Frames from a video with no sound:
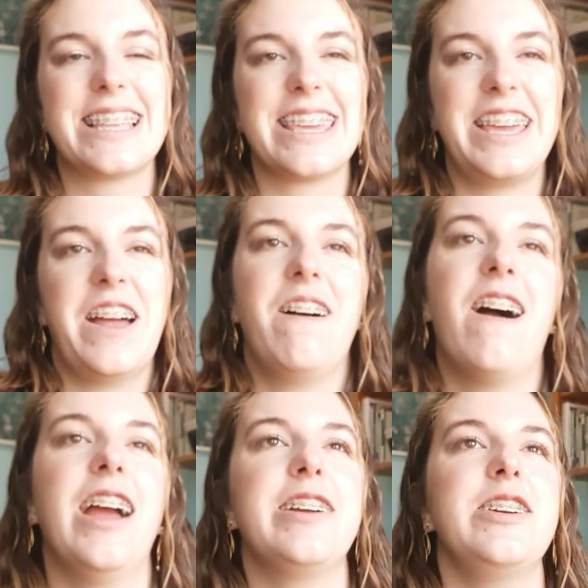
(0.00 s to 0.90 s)
you know,
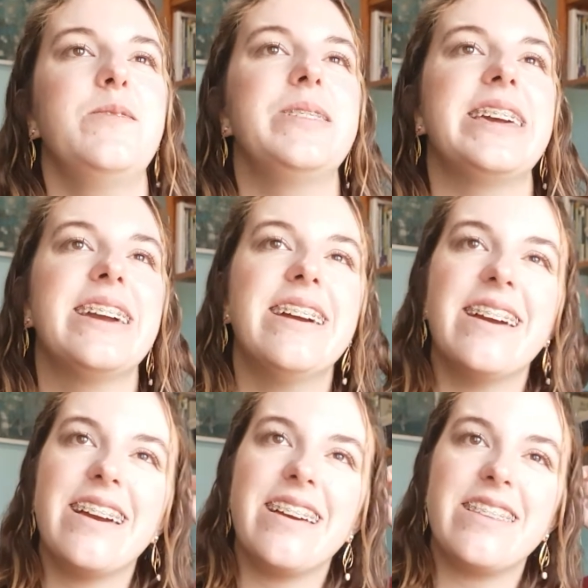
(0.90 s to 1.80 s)
arguably
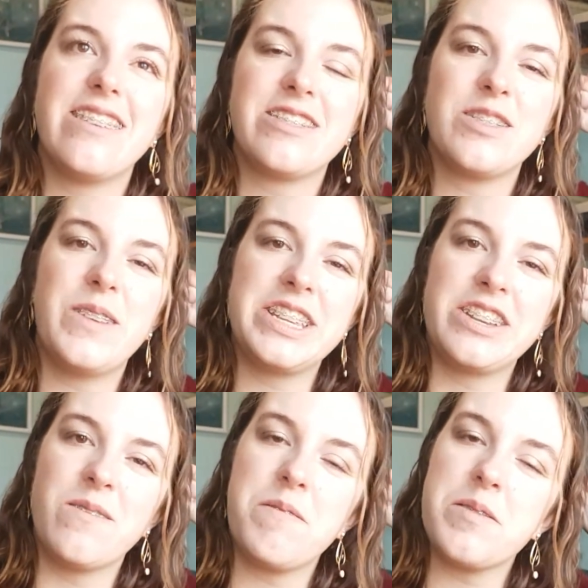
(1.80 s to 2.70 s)
there's so much to
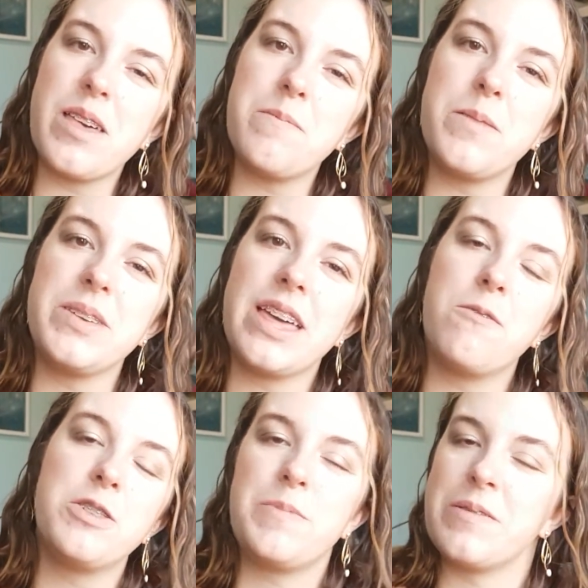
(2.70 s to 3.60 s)
remember that maybe that
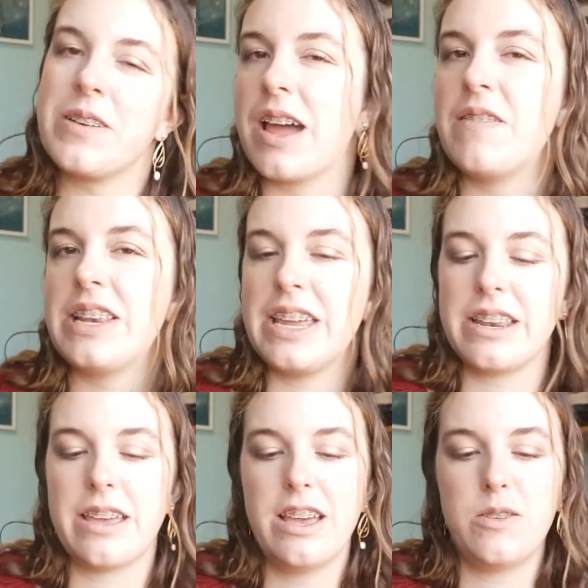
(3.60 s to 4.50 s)
would be what I would need.
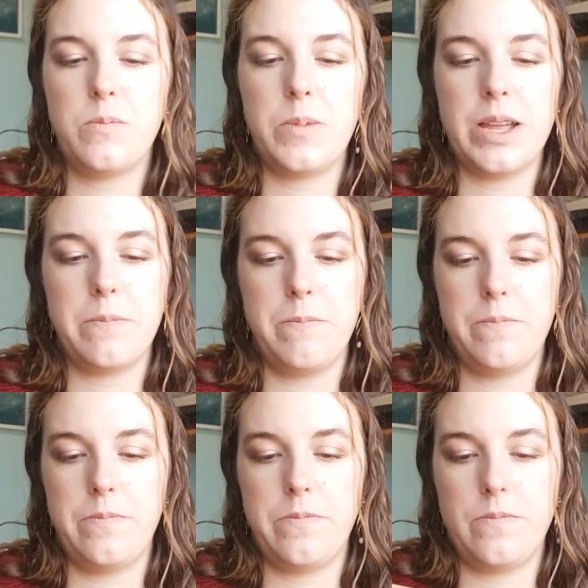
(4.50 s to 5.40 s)
But
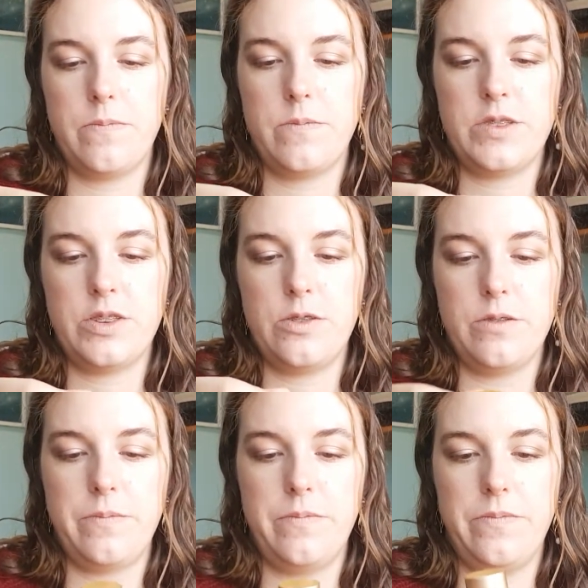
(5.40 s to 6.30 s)
so
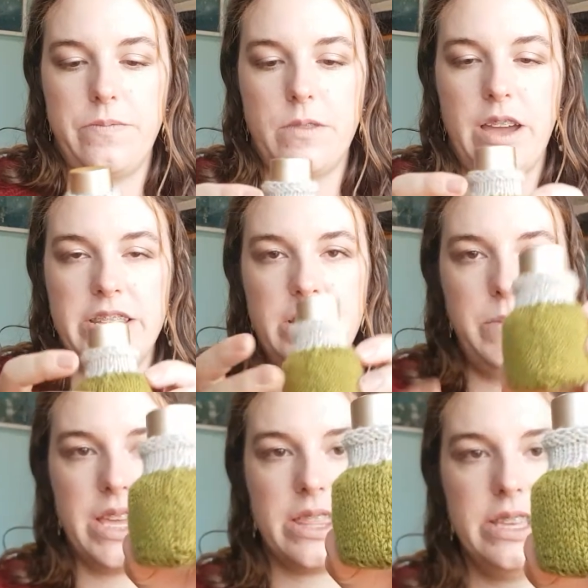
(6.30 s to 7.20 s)
I did
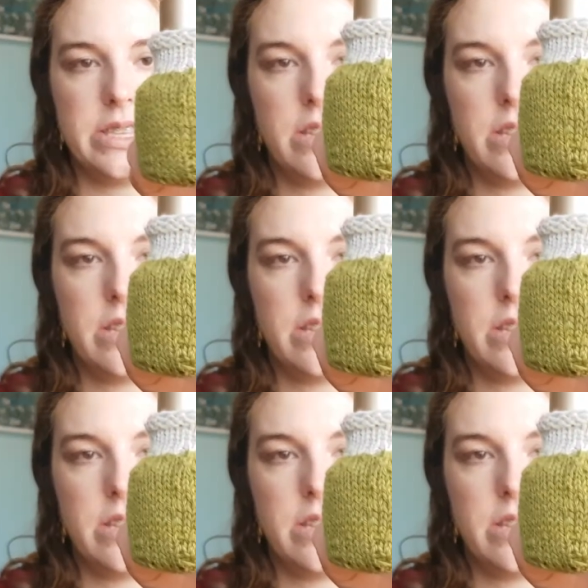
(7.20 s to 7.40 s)
make this,